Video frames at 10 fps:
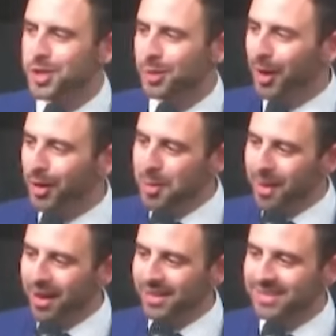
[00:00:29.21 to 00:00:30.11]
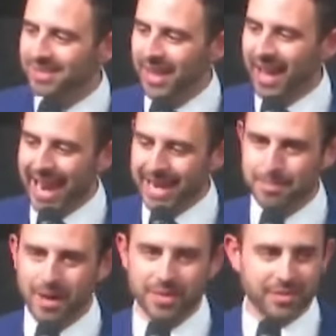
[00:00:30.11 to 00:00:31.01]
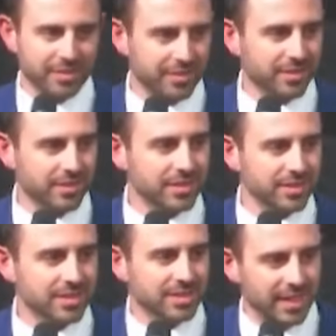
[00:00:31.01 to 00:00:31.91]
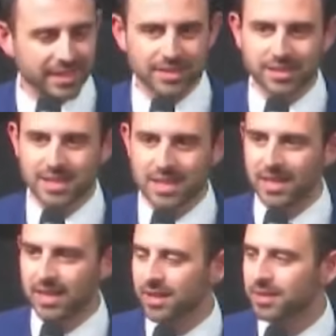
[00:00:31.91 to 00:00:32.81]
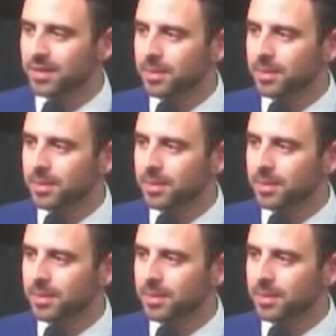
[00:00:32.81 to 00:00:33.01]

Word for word: Tomorrow marks eight months since the